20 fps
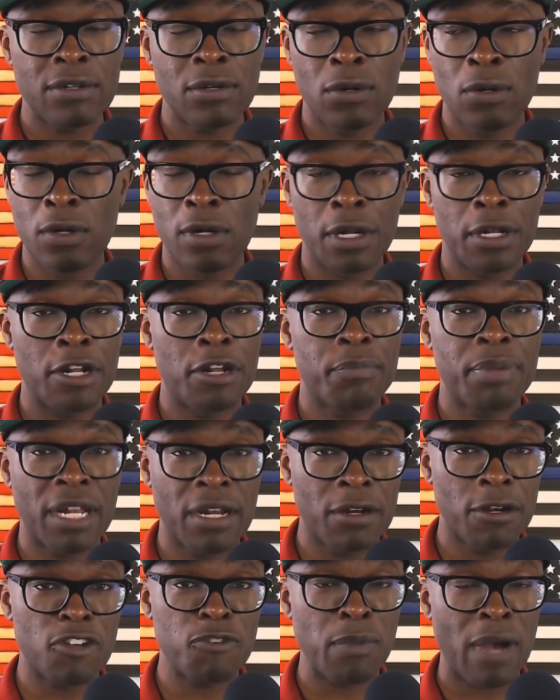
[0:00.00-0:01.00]
or in their
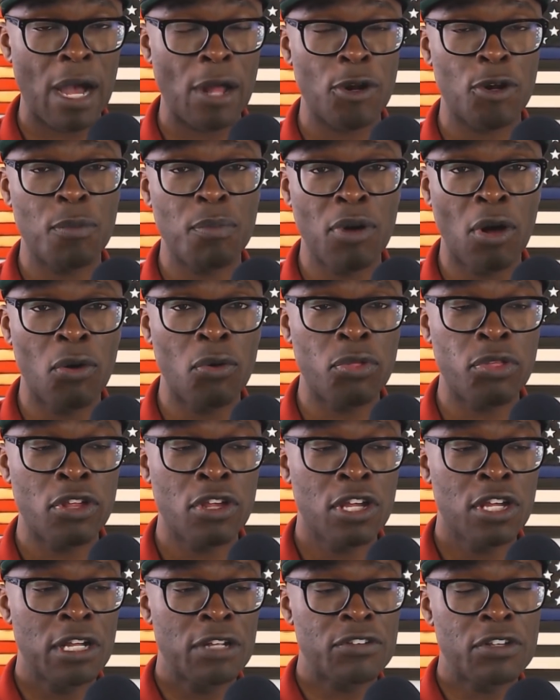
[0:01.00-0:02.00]
parents' mind or both
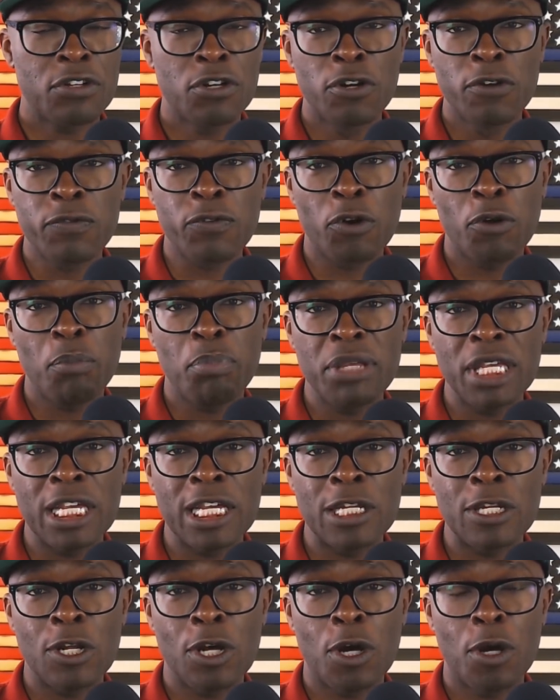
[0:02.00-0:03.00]
to go from
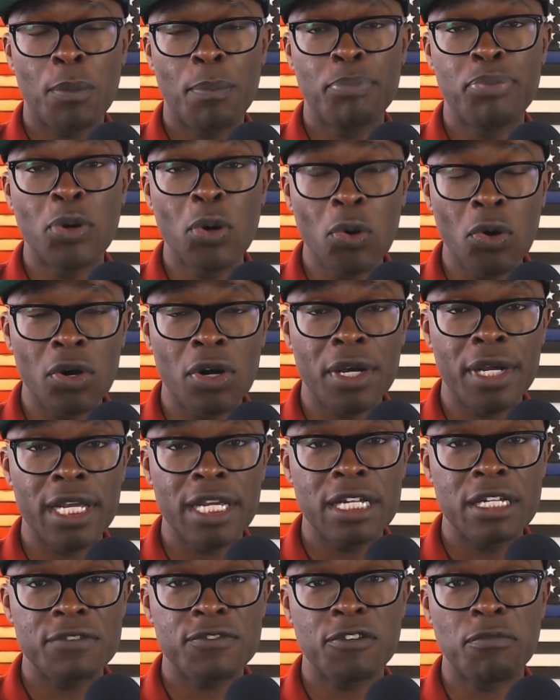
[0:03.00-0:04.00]
being a
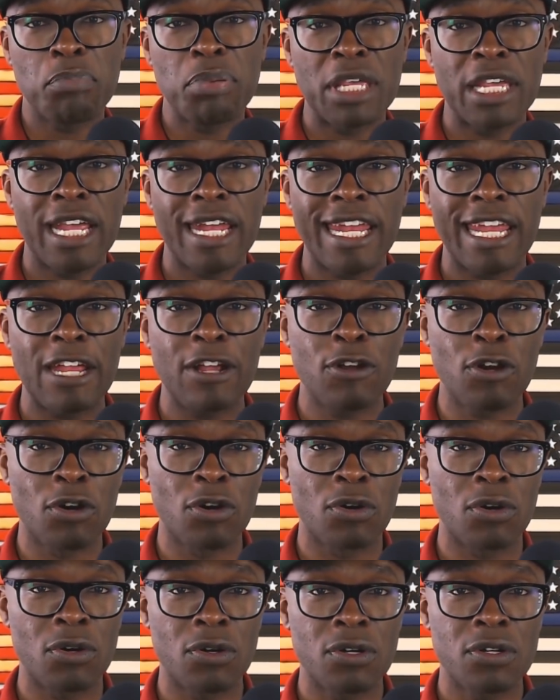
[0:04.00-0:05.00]
boy to being a
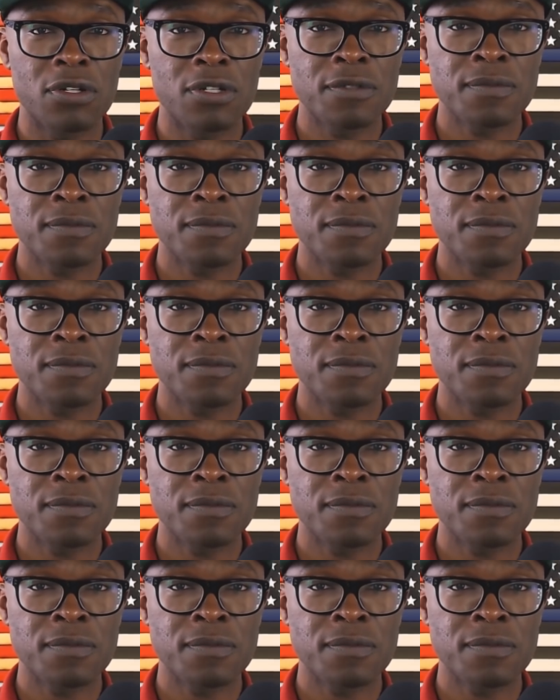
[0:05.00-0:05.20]
girl.